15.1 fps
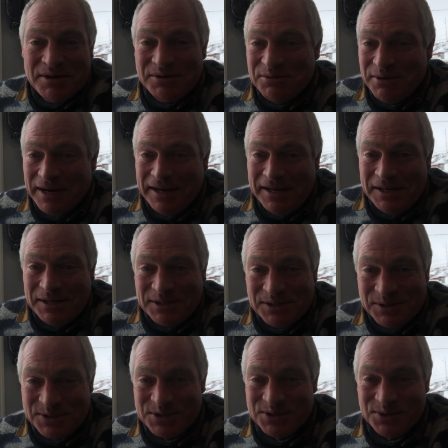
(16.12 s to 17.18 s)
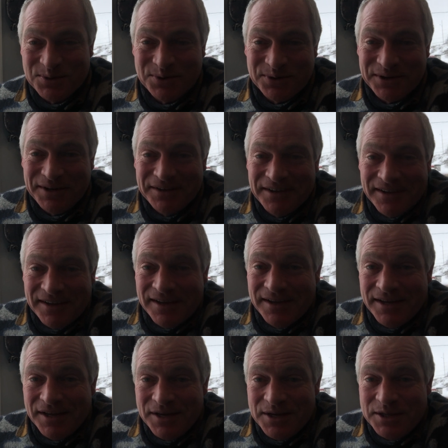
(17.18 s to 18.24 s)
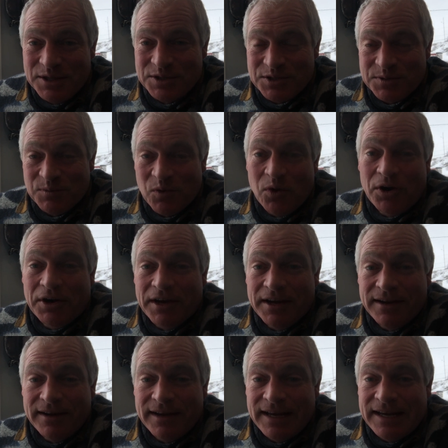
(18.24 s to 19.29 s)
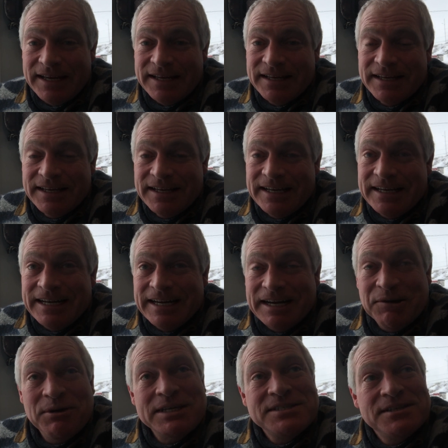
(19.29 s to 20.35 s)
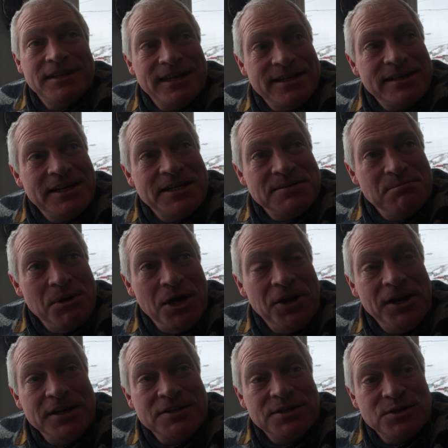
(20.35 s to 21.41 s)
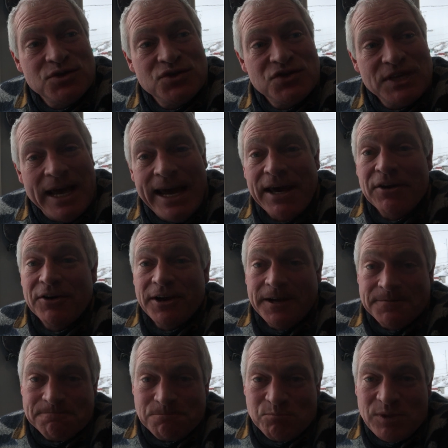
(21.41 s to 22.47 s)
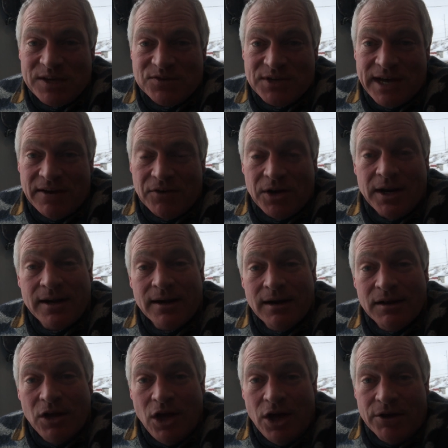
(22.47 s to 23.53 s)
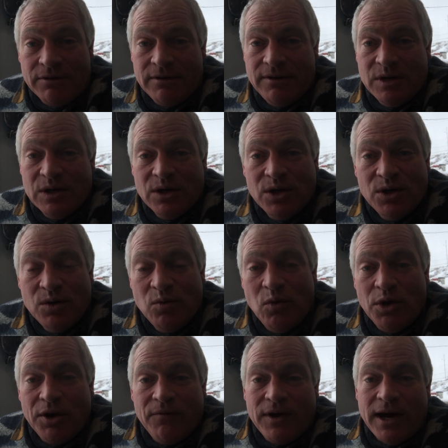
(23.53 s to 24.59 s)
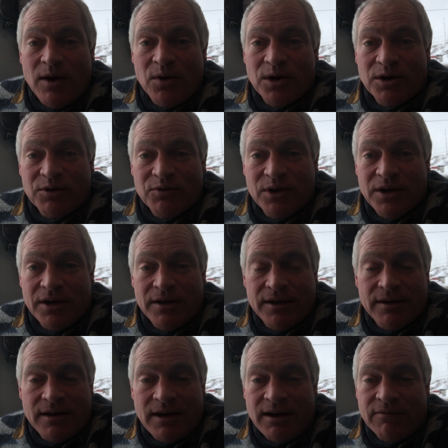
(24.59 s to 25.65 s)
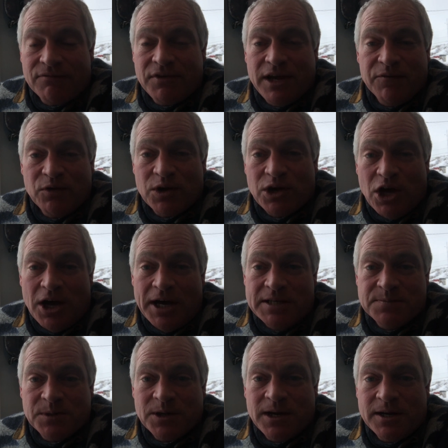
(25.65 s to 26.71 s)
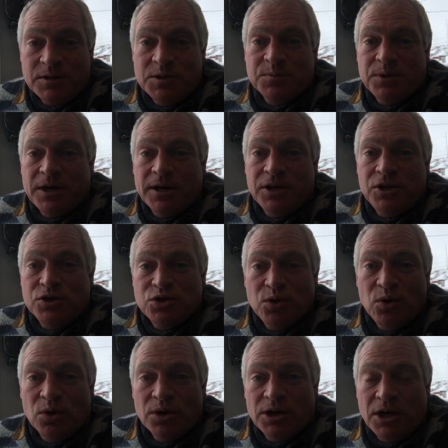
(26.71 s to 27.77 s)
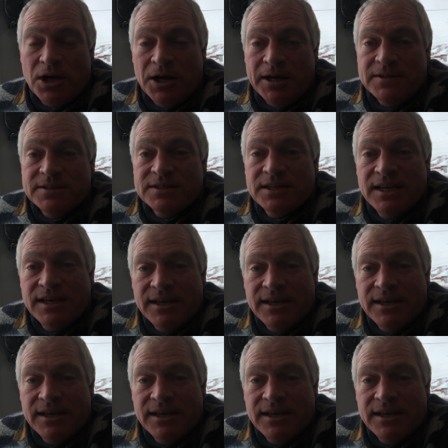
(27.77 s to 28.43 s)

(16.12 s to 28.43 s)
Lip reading: great little story this morning. What's today? Today's Monday. So Saturday, Carl Hutton, one of our favorite guides, McCarthy's Party tour guides,